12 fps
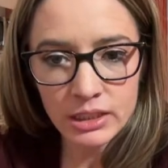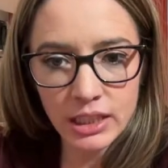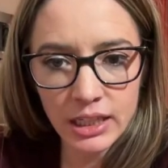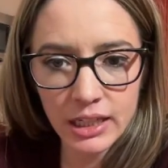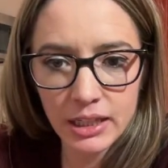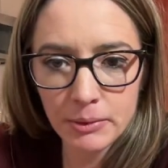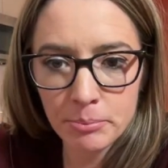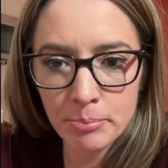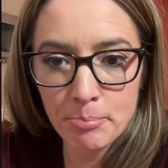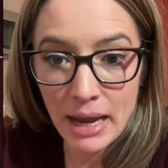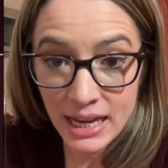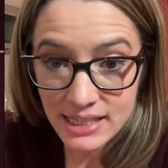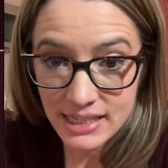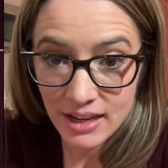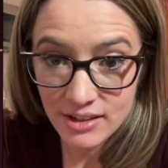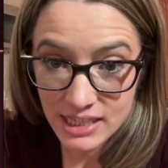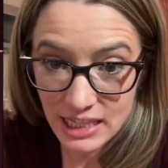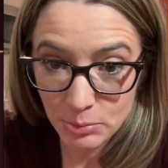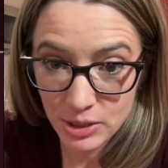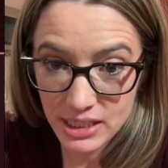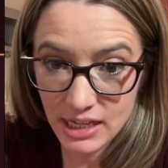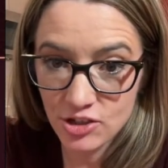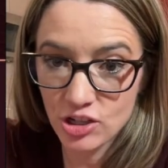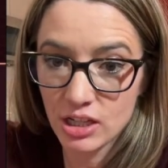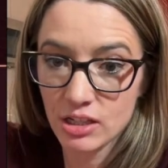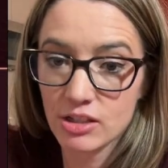Mast cell stabilization.